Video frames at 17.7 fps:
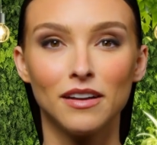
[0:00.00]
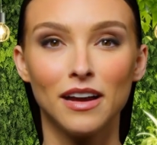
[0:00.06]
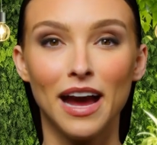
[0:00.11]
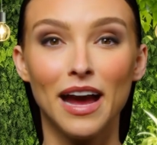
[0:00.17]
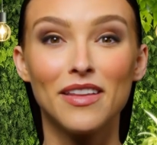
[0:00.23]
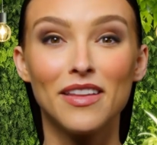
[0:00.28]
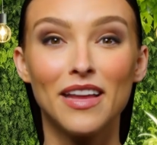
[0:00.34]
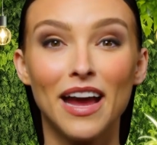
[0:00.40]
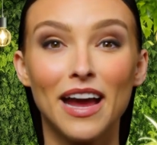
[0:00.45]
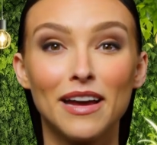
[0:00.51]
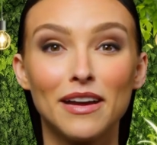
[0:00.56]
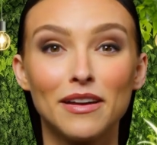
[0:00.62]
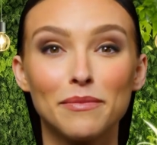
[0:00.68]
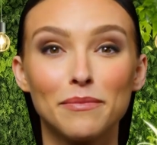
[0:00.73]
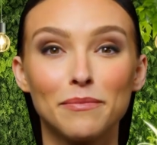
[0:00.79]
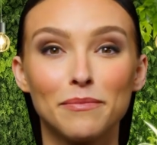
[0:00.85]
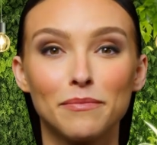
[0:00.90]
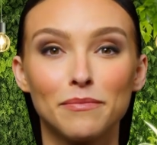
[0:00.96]
And then
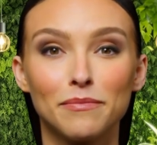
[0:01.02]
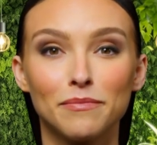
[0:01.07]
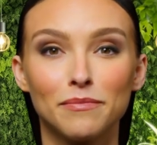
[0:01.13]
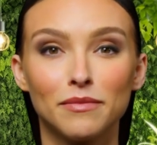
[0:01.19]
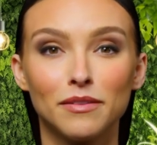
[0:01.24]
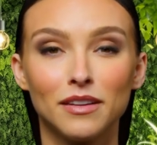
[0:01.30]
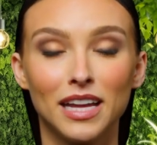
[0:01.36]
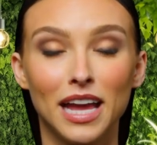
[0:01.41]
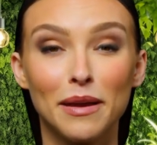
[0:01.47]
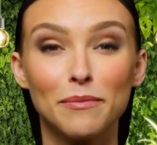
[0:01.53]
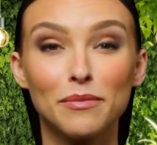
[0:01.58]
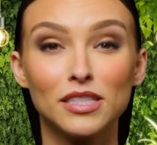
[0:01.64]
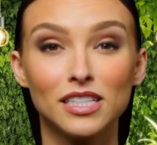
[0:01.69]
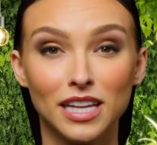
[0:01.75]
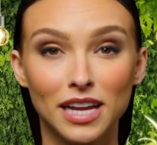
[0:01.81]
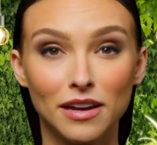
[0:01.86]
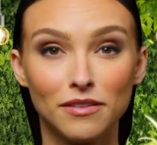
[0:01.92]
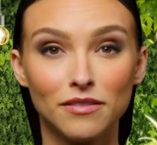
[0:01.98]
came
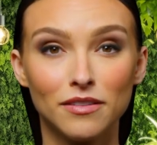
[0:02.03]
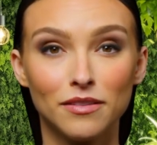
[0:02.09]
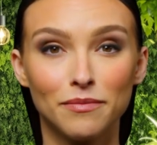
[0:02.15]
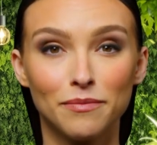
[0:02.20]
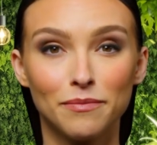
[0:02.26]
Steve.